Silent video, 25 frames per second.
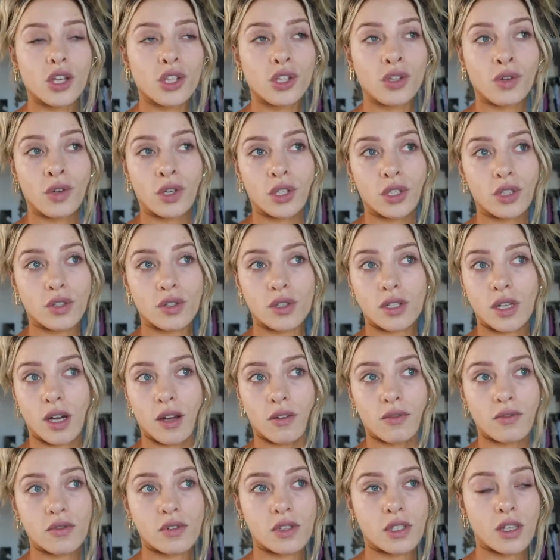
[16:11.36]
You can do
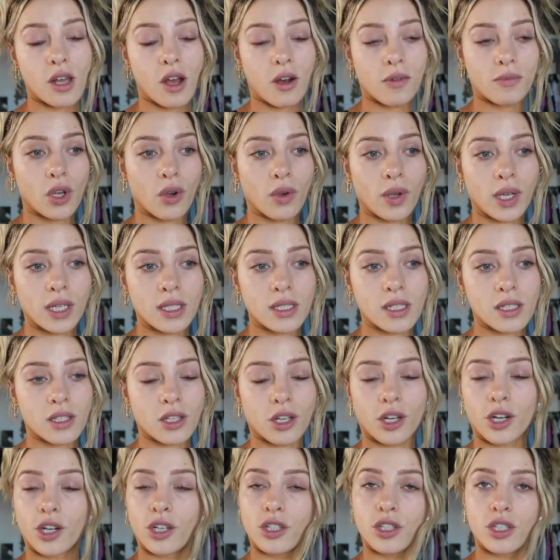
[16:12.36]
stuff. So don't get
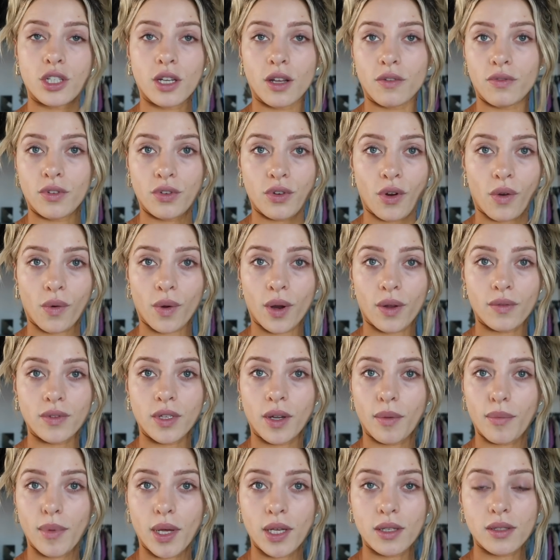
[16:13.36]
discouraged if you don't have
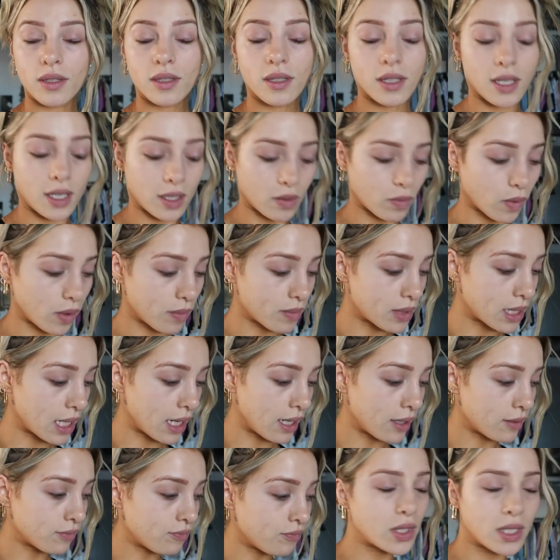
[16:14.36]
dumbbells is what I'm
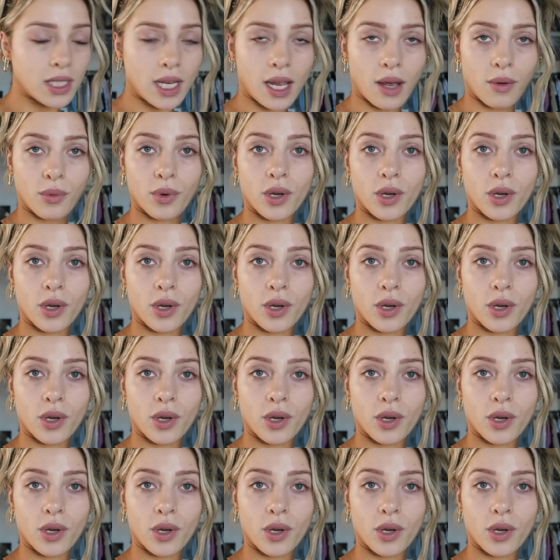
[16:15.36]
saying yeah,